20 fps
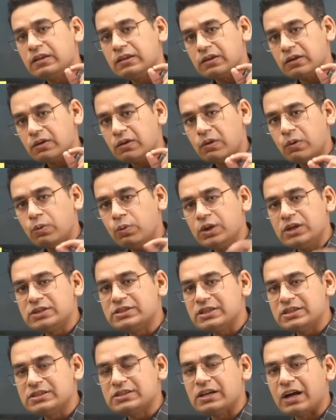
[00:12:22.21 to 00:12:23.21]
The
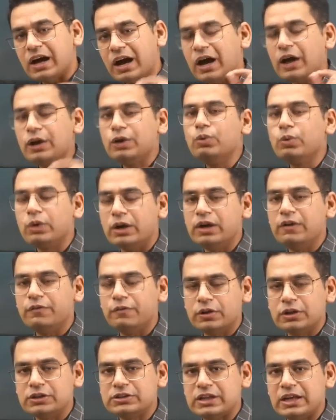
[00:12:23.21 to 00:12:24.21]
onus is, are you ready
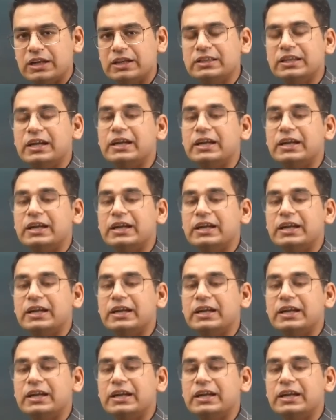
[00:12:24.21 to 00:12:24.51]
for the challenge?